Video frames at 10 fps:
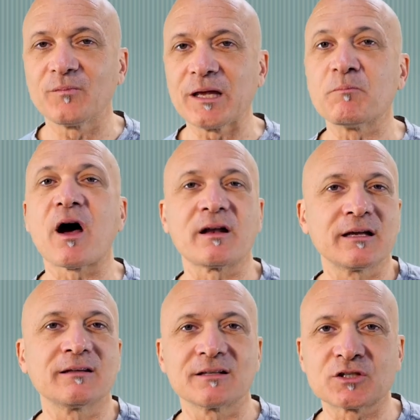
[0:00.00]

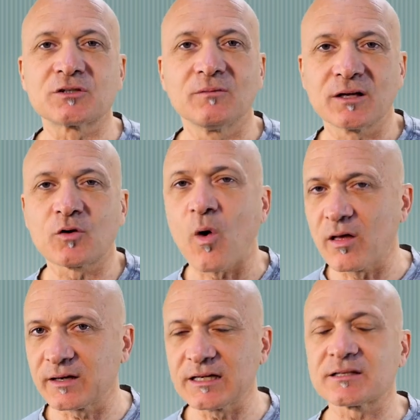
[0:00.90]
embodying the
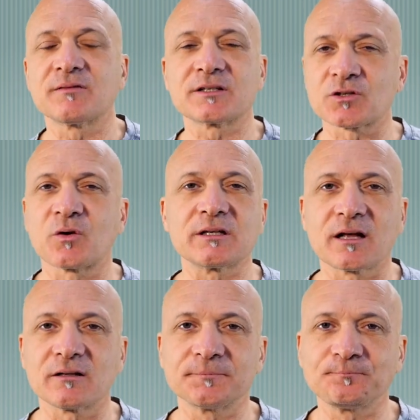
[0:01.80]
qualities of the
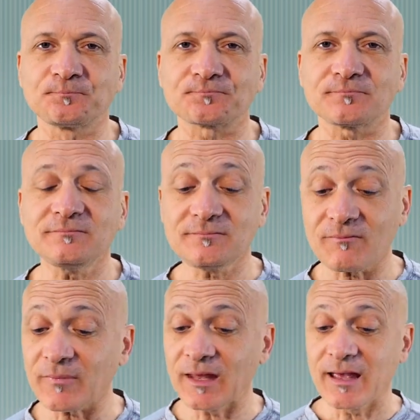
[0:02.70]
storyteller.
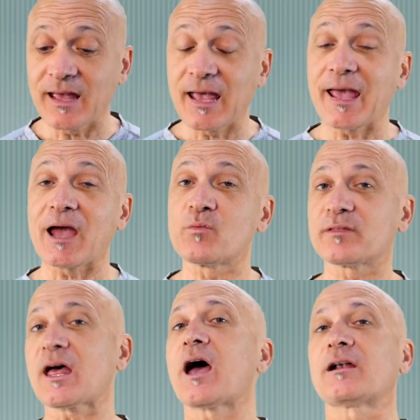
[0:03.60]
And
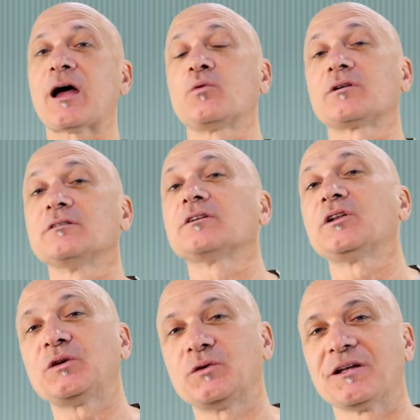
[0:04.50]
with that, I will
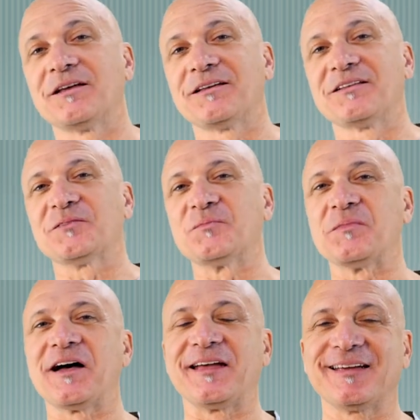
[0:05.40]
conclude
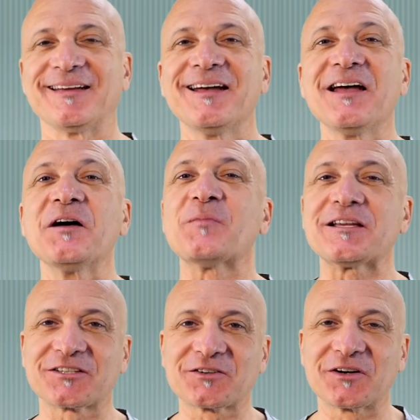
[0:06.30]

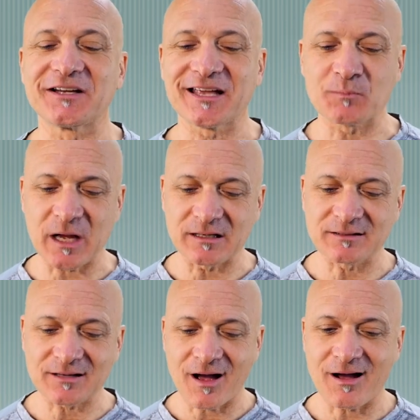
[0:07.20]
my story and my
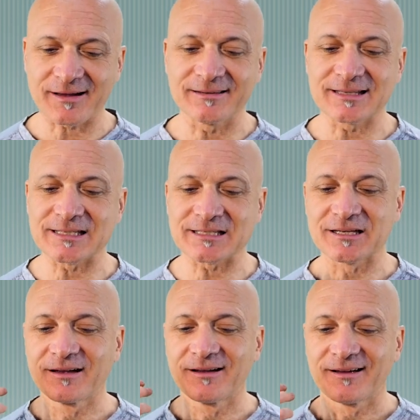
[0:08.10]
talk, and this is
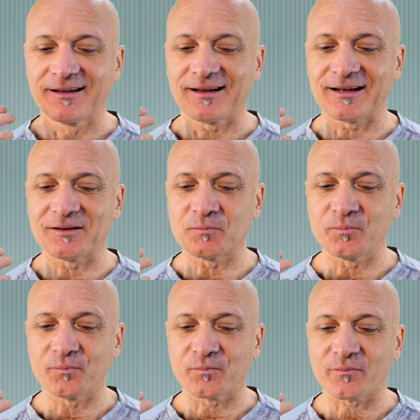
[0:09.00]

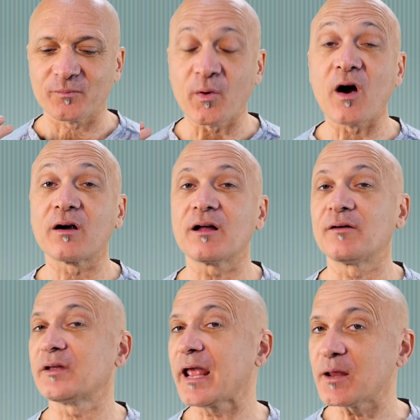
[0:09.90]
part
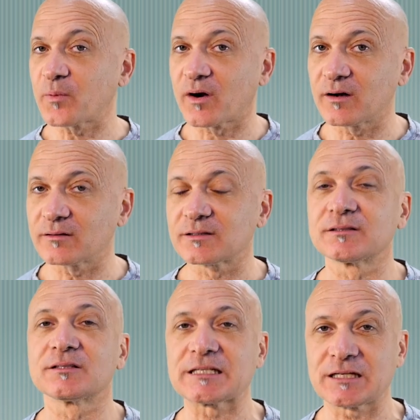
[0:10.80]
of an 8-part
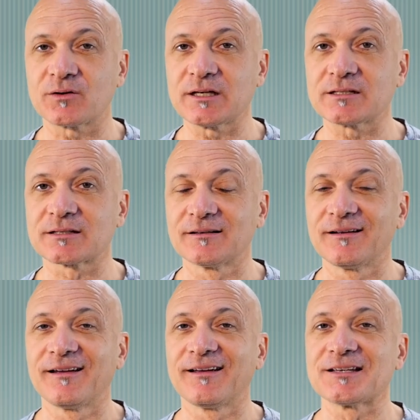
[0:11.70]
series.
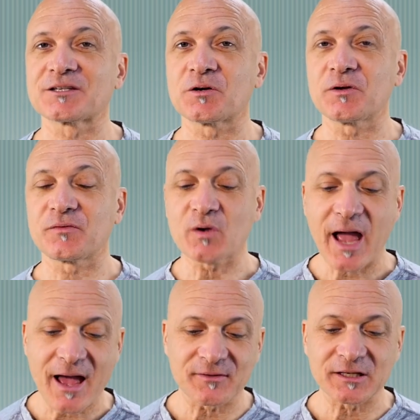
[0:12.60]
So if you
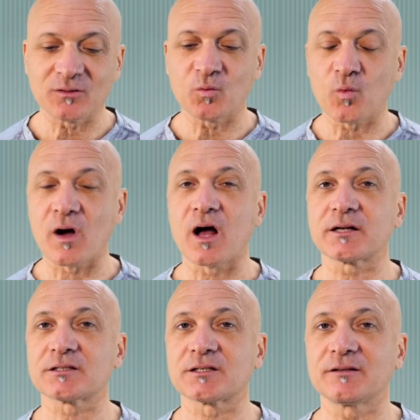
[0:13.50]
haven't
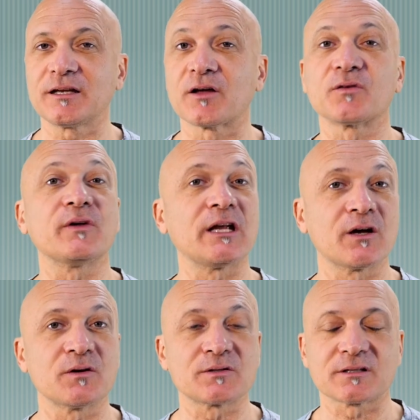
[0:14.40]
watched the other
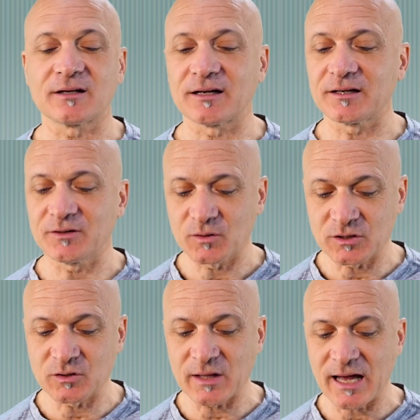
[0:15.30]
videos, you
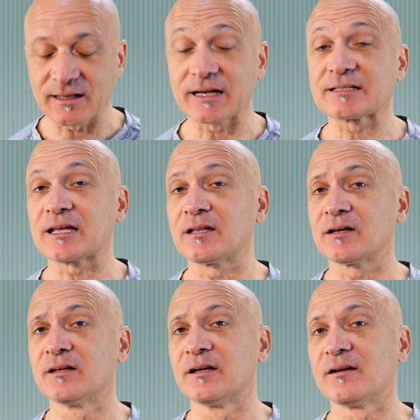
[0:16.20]
could do that. Like I
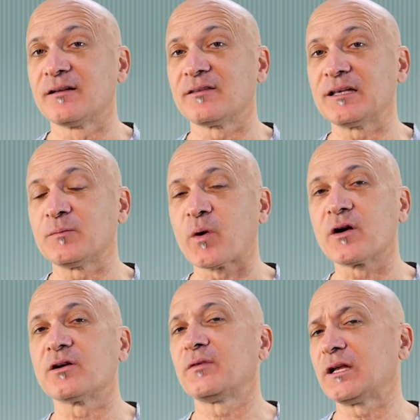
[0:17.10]
said, the
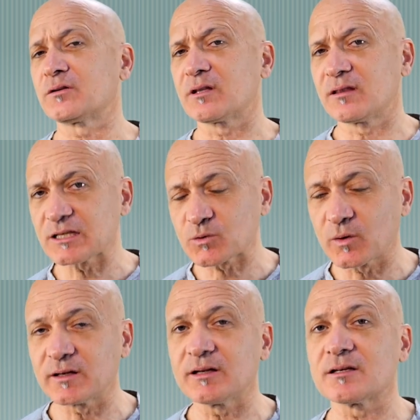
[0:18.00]
partner video to this
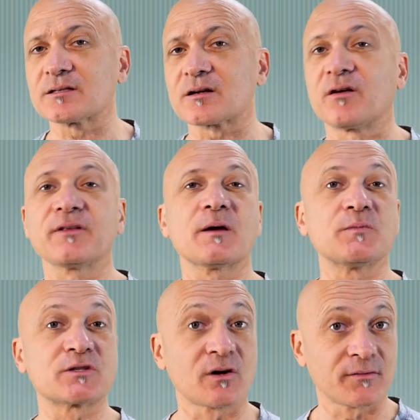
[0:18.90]
one is called The
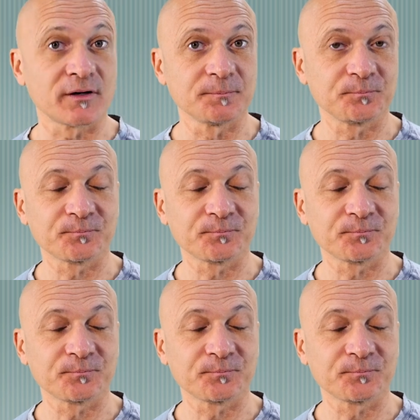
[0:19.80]
Observer,